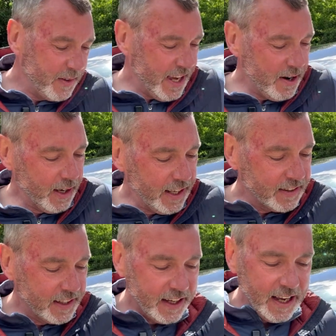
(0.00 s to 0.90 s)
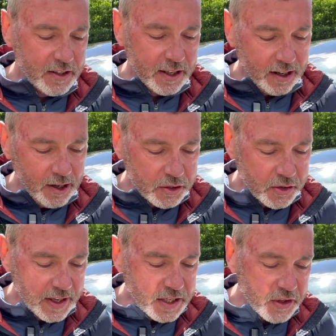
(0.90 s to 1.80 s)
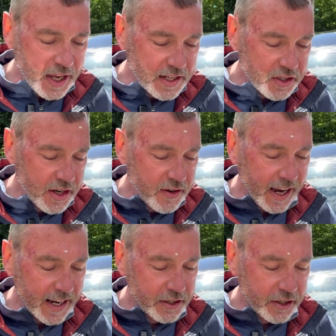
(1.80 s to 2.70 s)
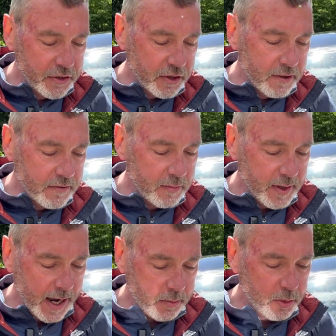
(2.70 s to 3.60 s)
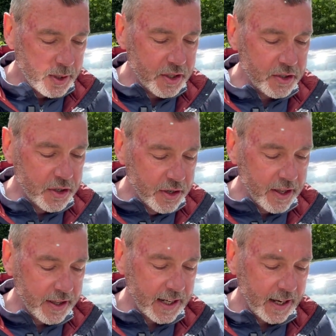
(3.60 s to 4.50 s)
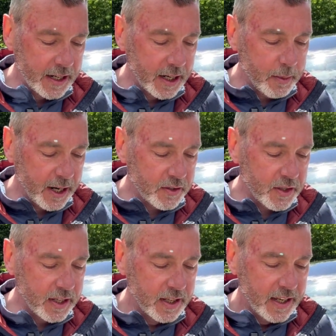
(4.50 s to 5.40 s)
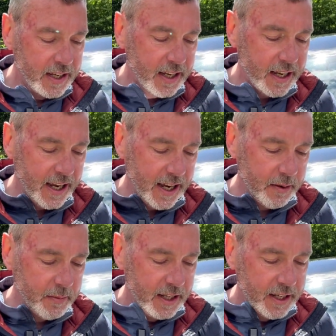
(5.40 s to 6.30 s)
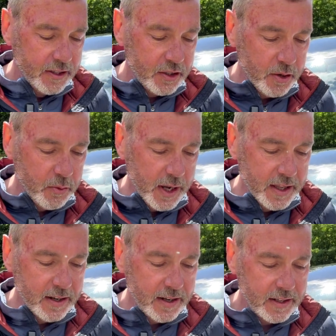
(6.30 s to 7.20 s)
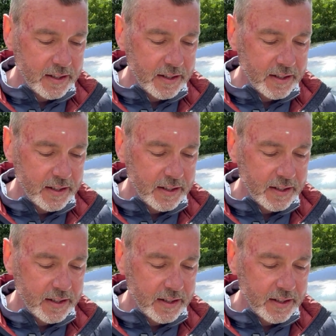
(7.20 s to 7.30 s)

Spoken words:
Yeah, well, lots of these things you can control from the app, which is another thing I like about it. So whether